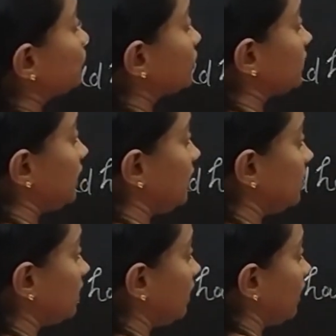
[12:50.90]

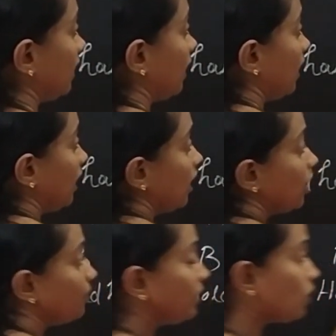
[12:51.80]
C.
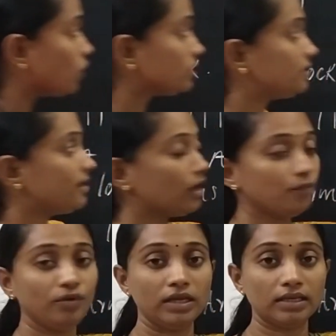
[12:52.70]
Because they
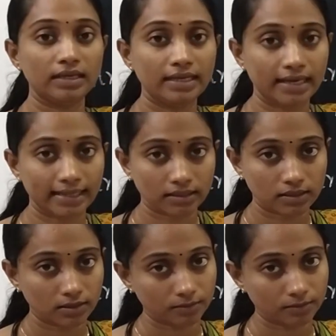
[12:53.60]
are weakly connected.